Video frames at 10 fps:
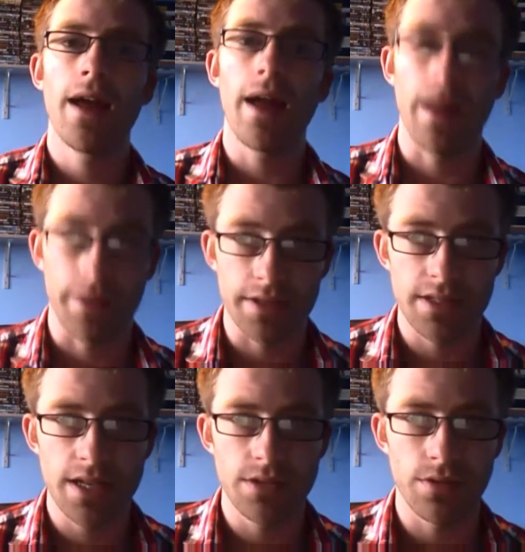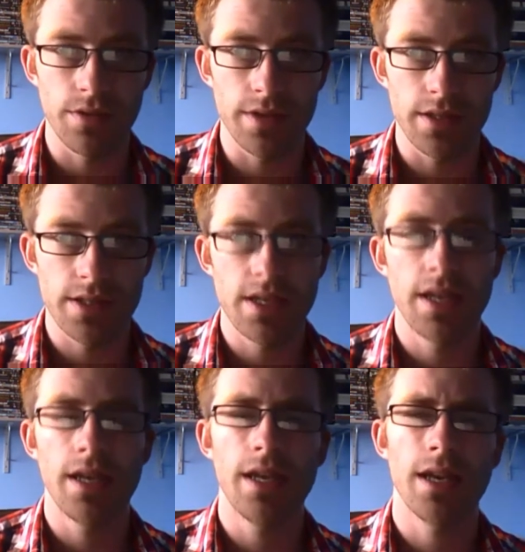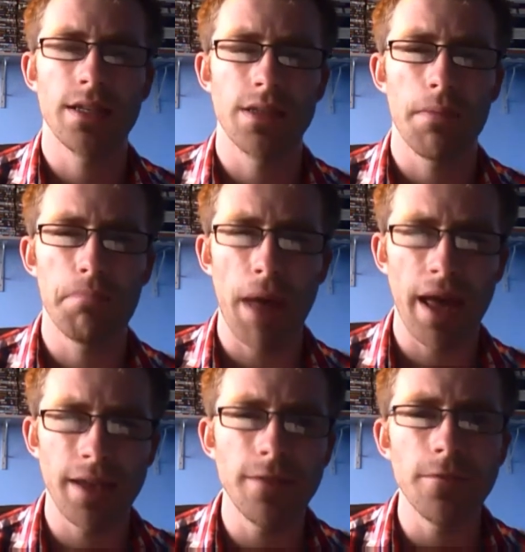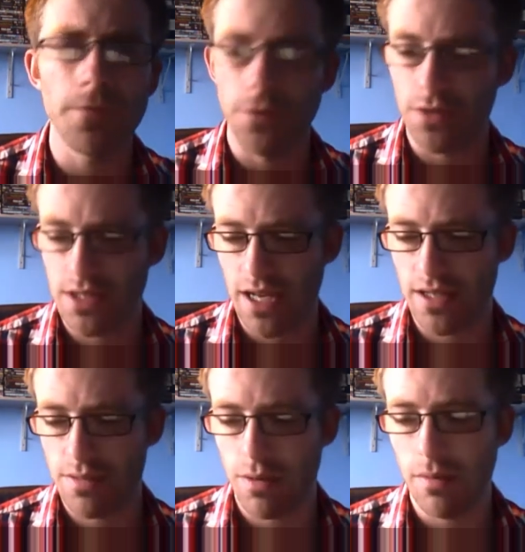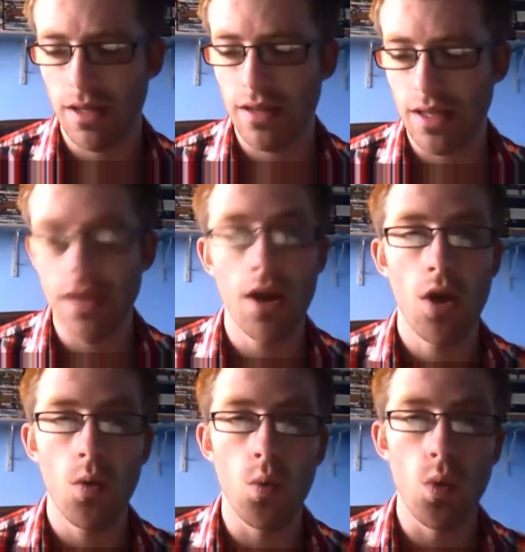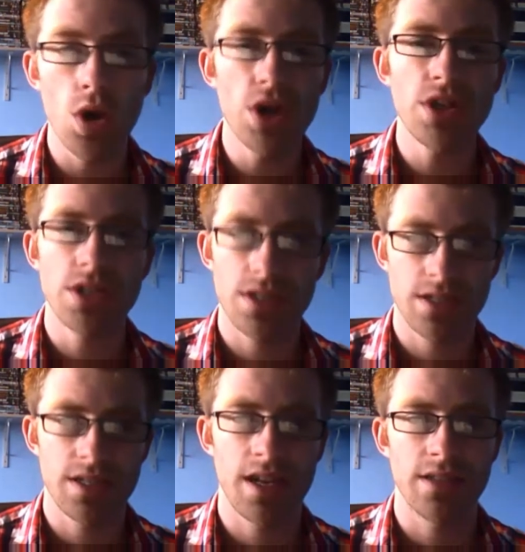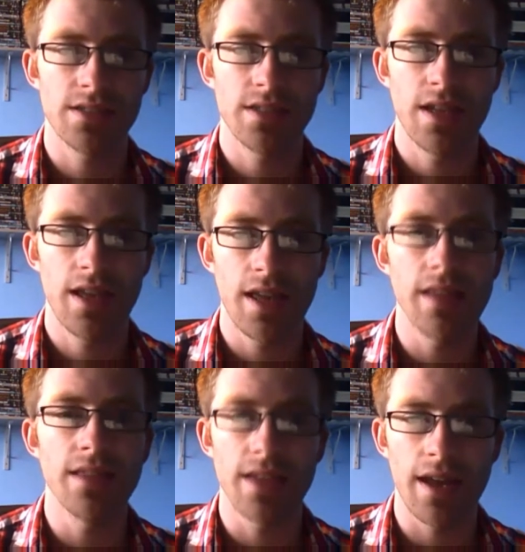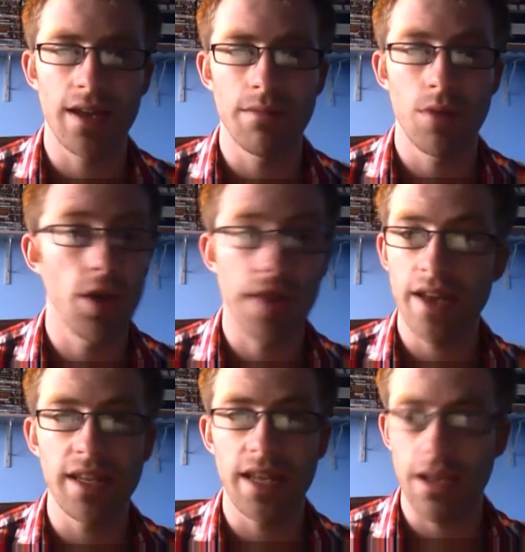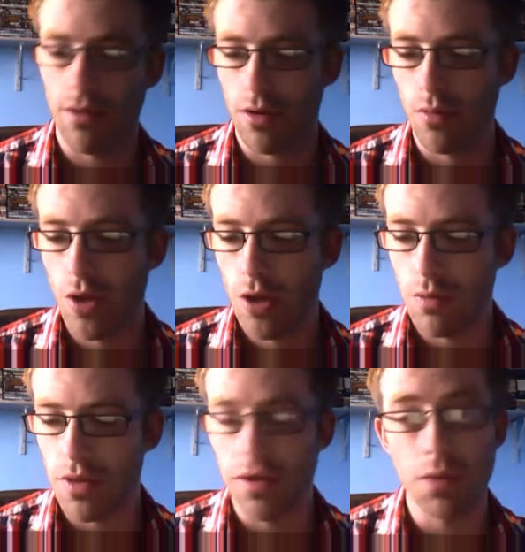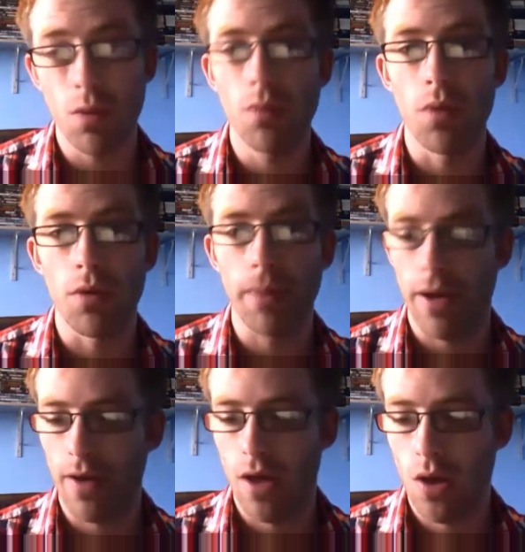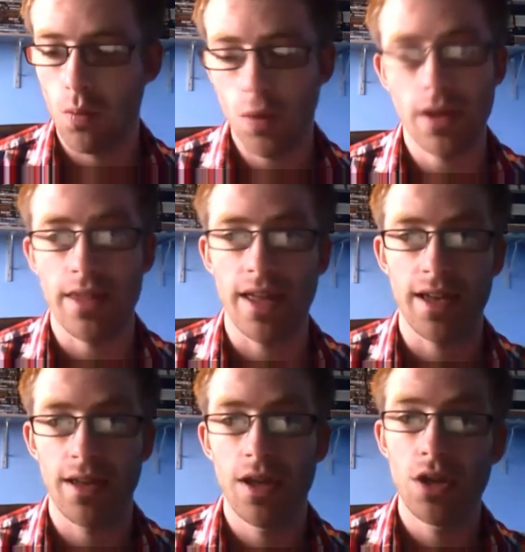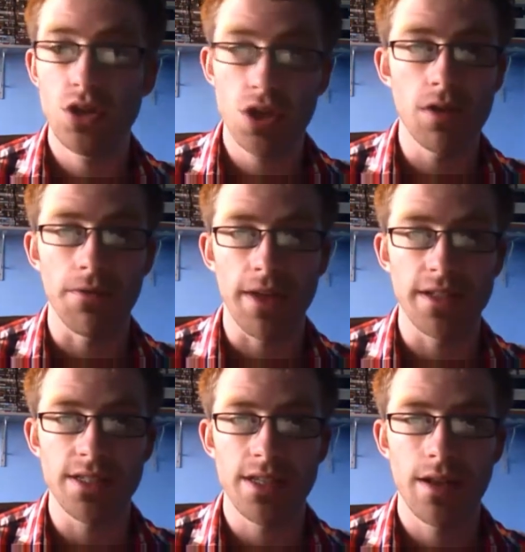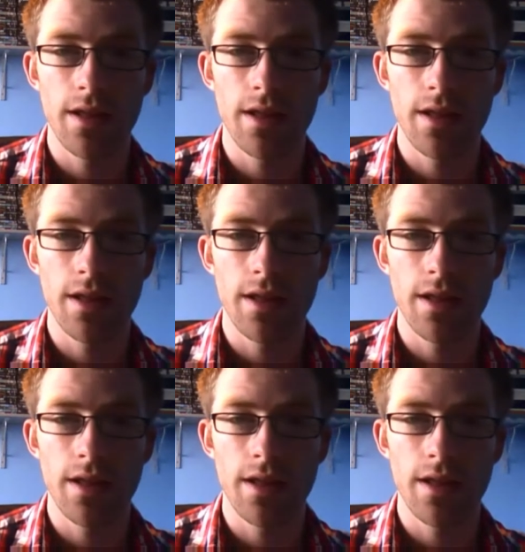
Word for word: Having said all this, he has painful stats, probably the worst stats in the game of any hero with only one willpower, one attack, two defense.